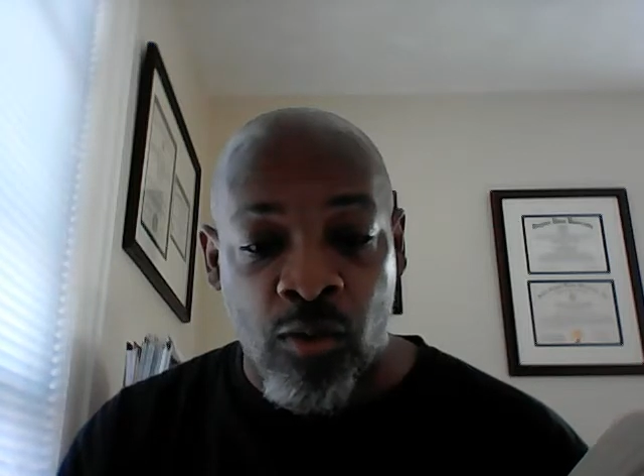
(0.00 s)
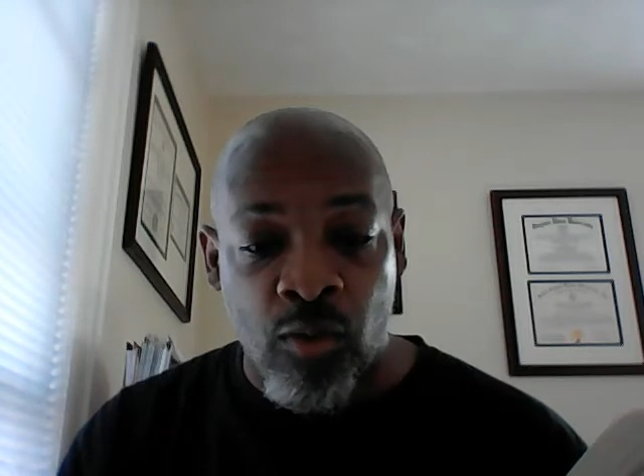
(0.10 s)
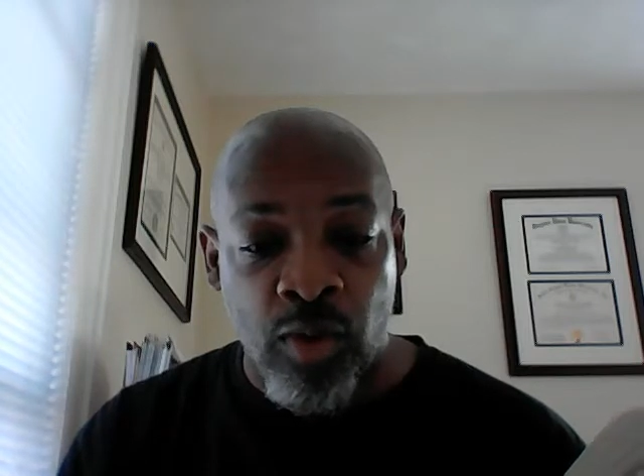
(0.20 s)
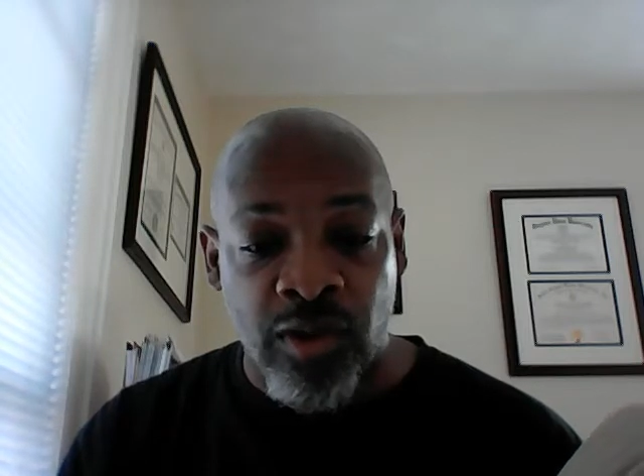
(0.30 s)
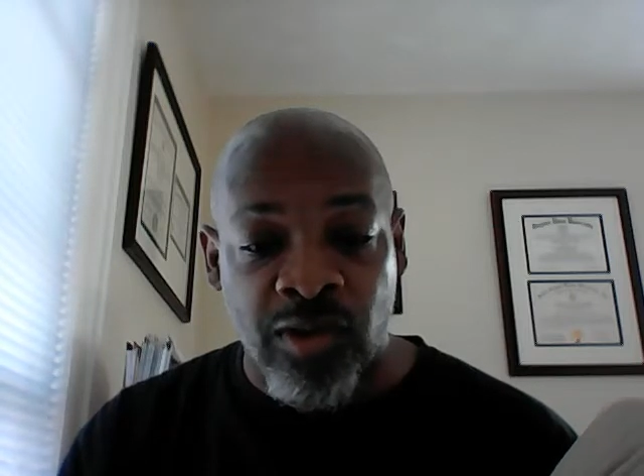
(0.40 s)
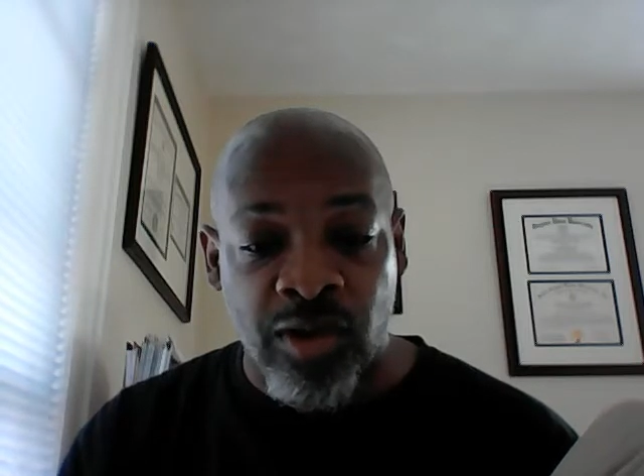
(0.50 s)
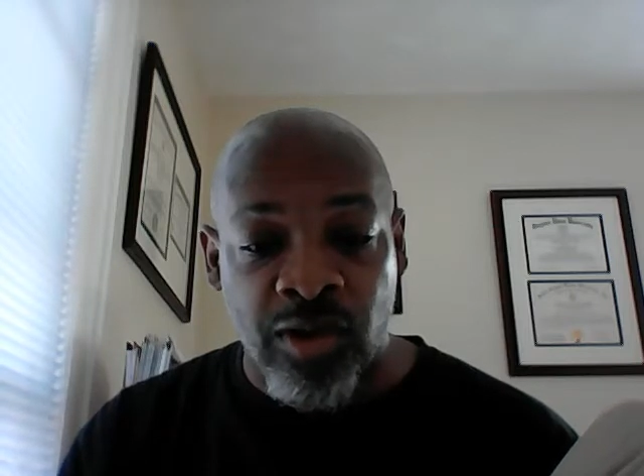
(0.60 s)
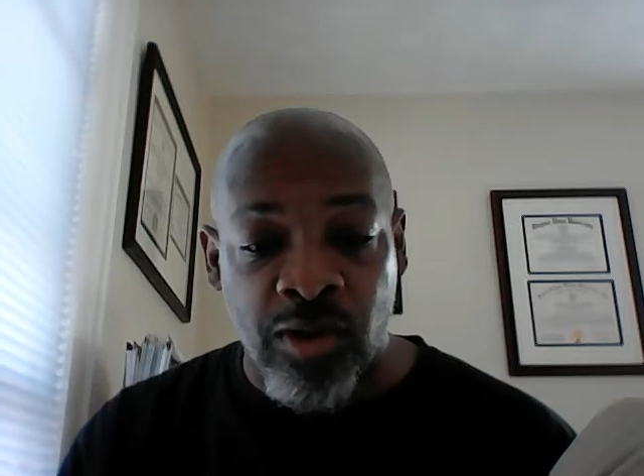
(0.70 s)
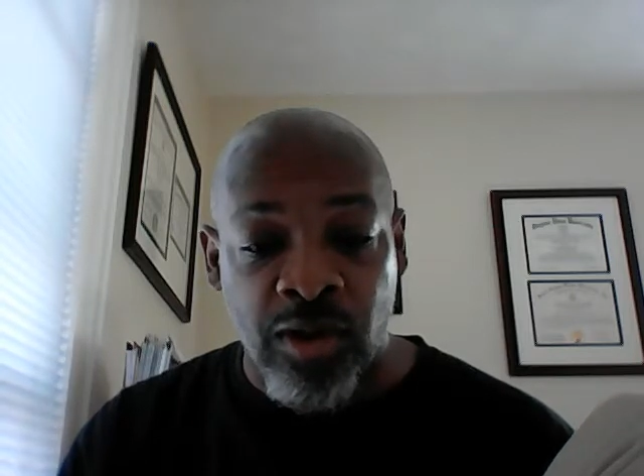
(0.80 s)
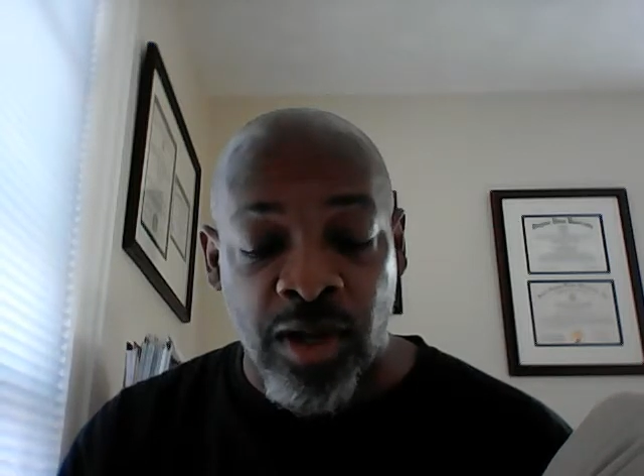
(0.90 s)
who is the
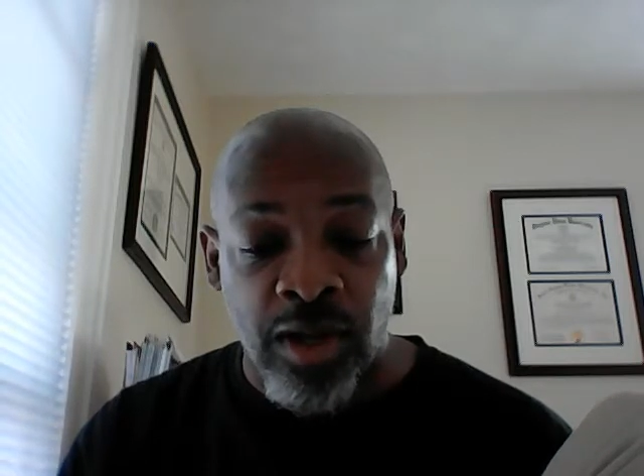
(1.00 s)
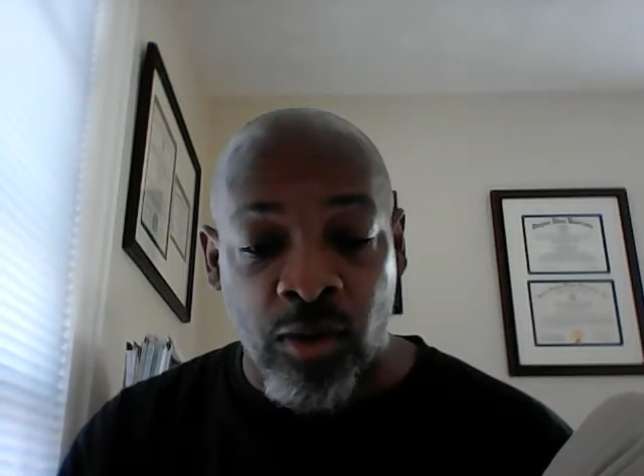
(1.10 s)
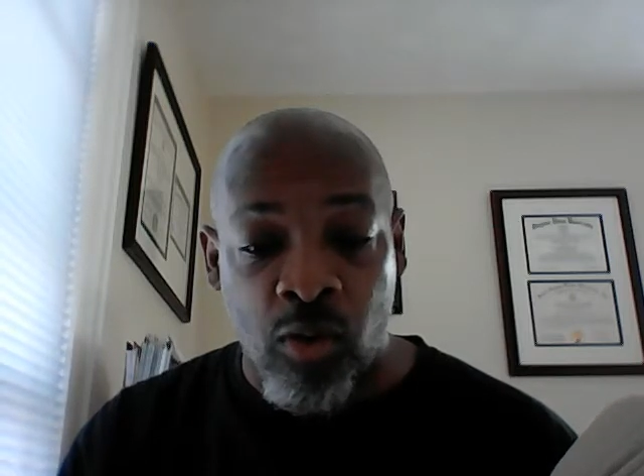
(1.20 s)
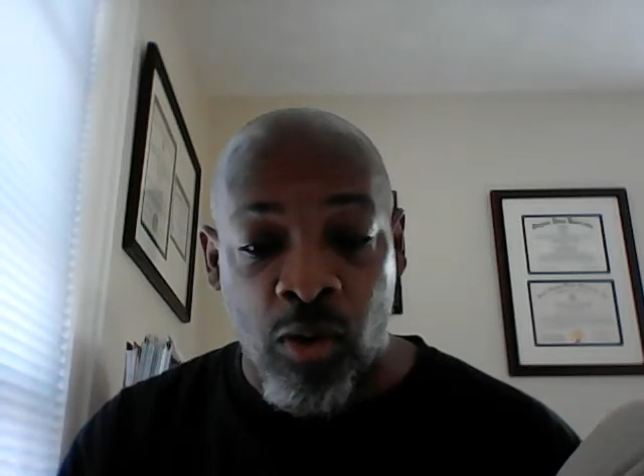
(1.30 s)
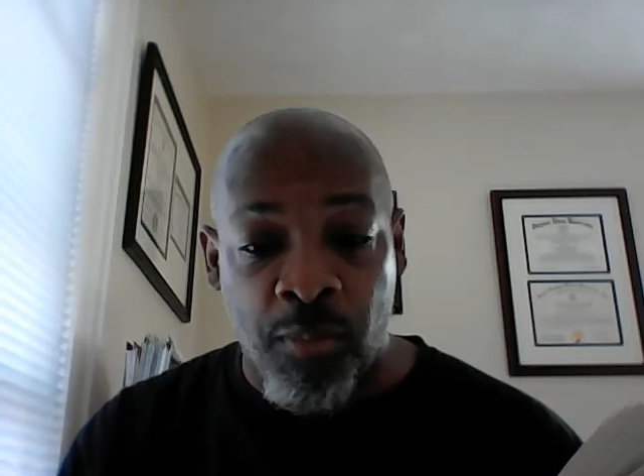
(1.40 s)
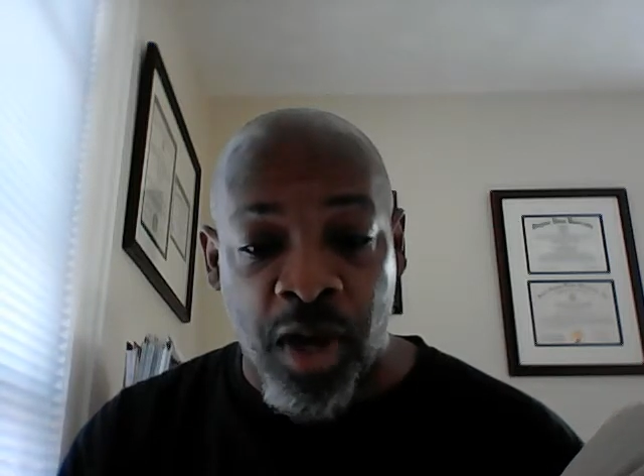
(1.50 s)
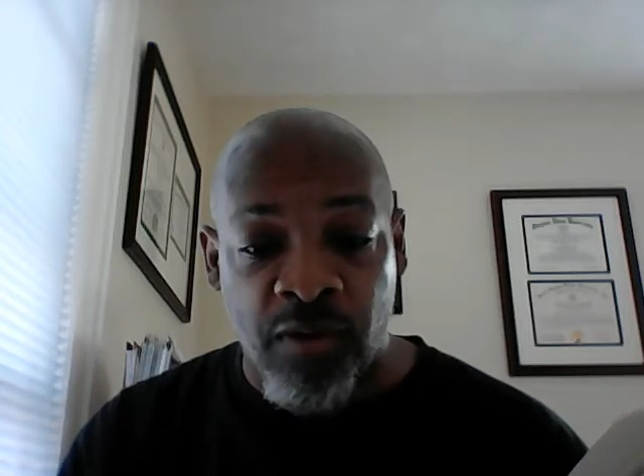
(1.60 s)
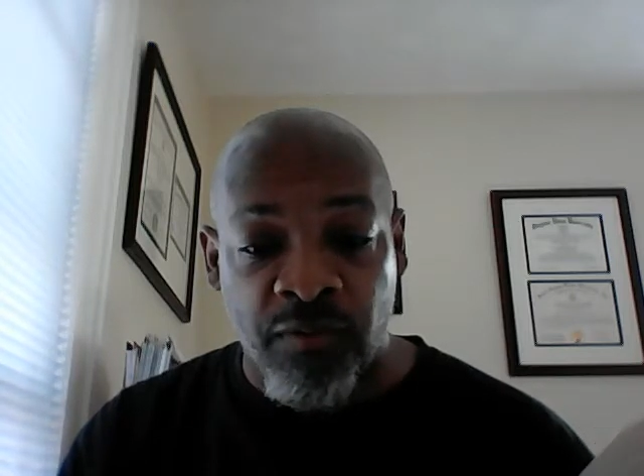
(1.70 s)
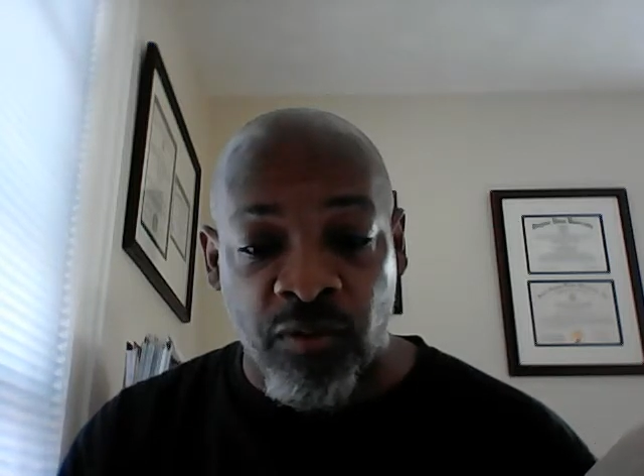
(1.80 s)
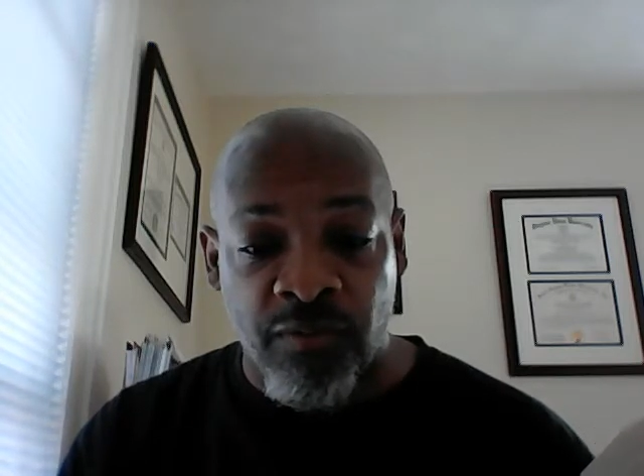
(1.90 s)
good and
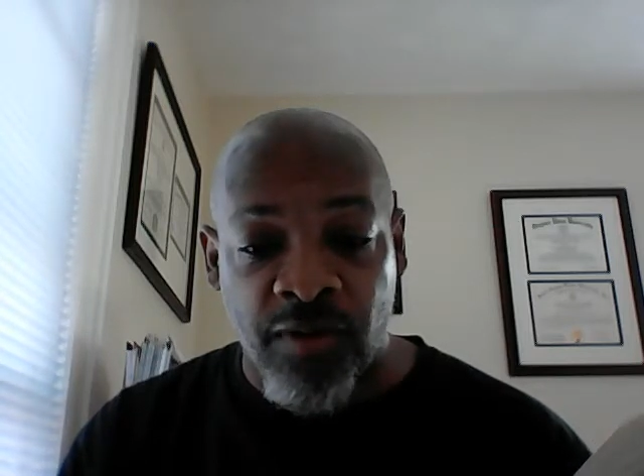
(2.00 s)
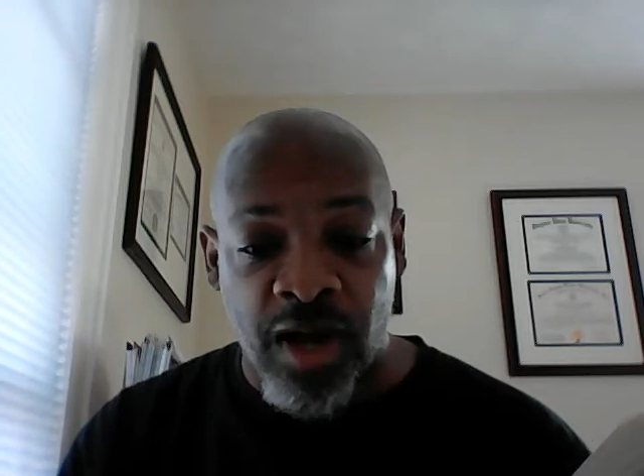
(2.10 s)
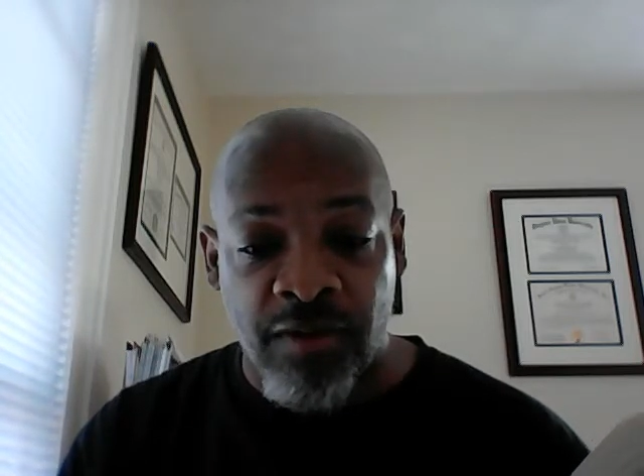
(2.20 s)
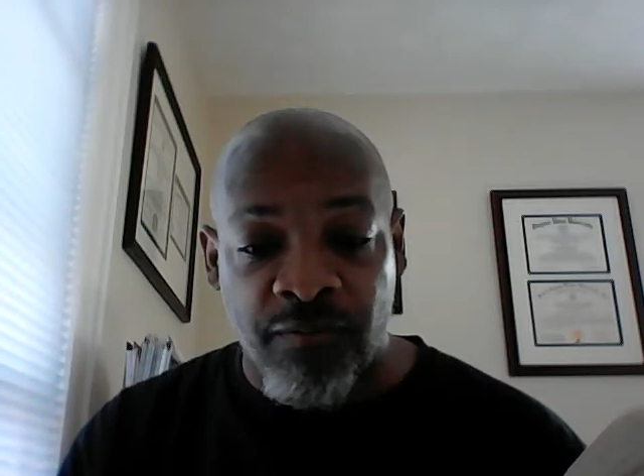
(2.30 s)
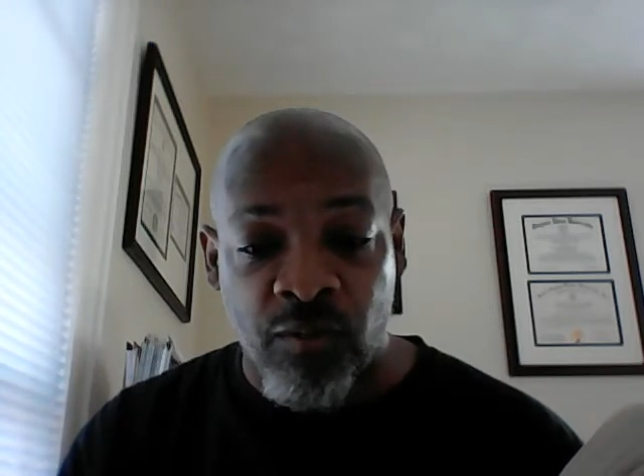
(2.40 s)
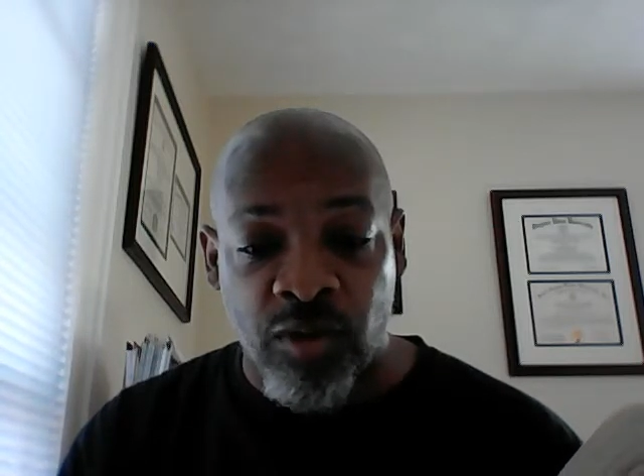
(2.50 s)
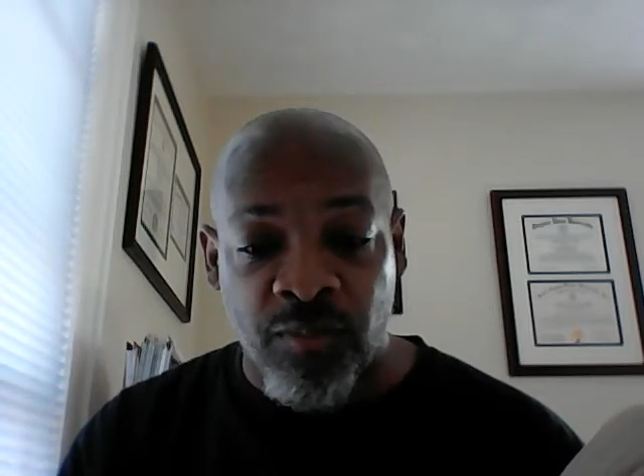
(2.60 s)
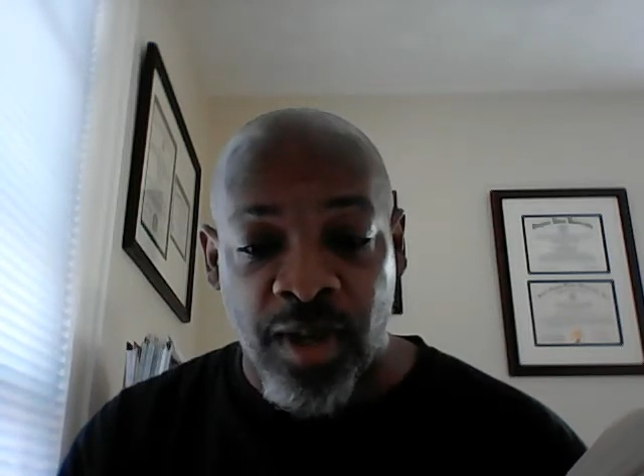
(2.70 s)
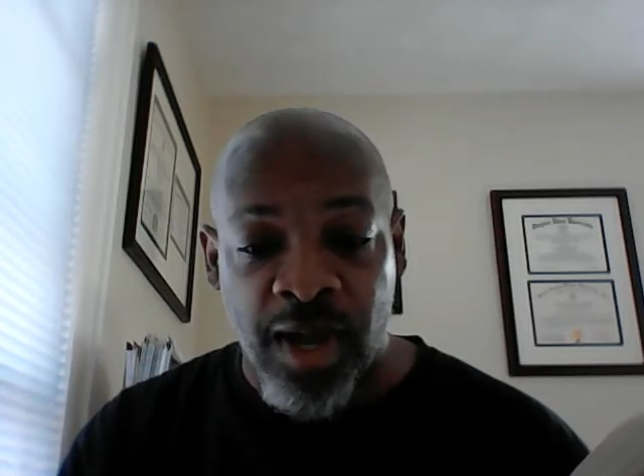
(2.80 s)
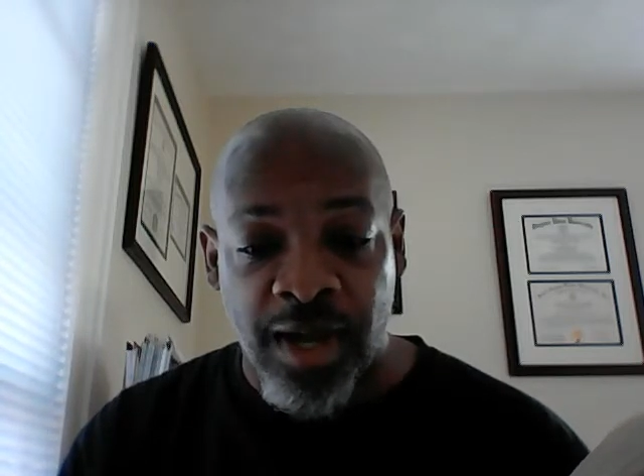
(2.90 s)
all-powerful divine force
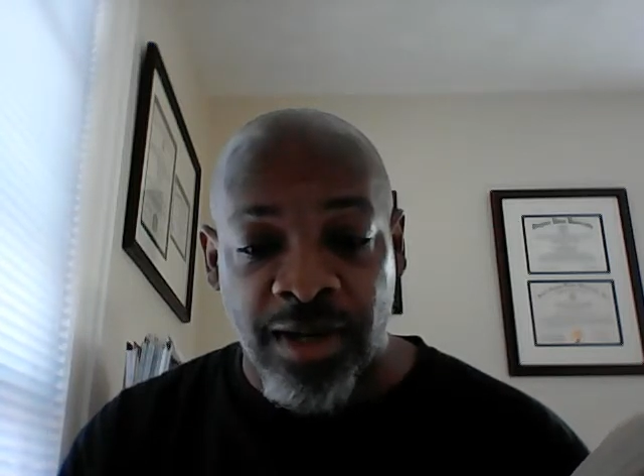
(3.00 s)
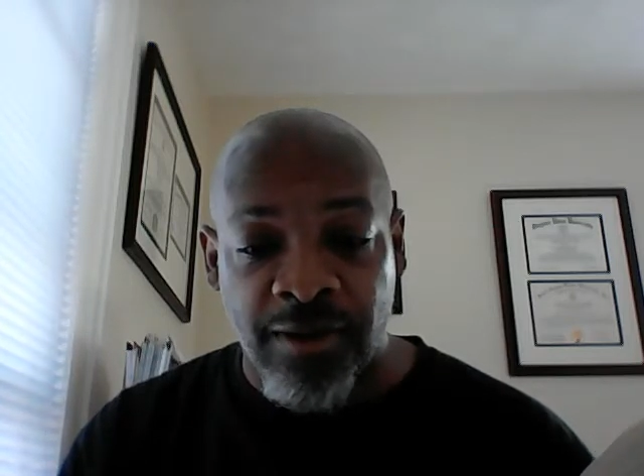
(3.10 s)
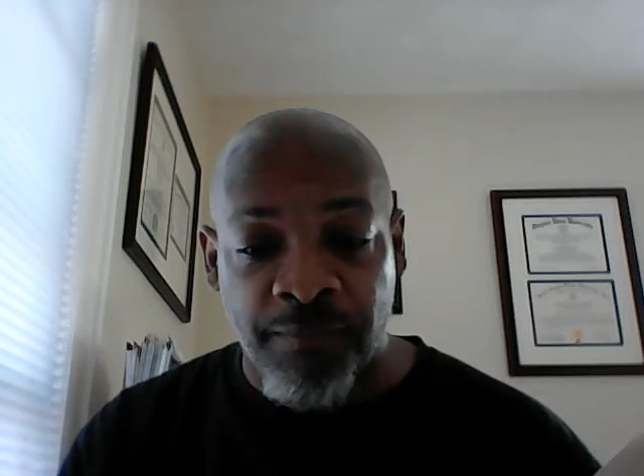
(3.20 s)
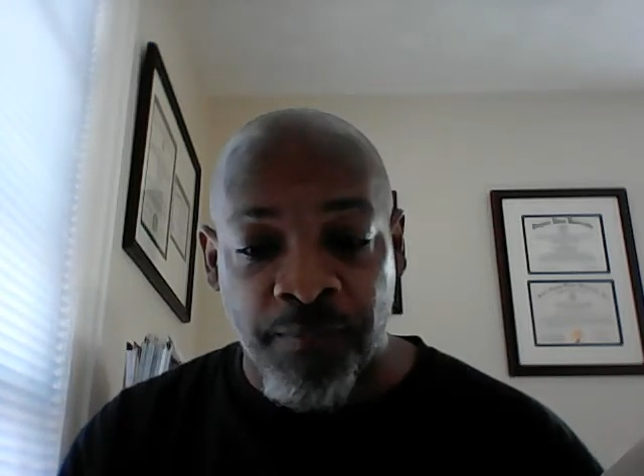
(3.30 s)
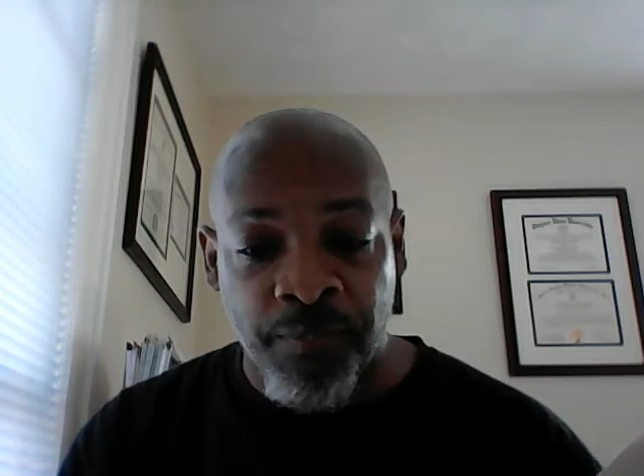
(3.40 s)
behind it.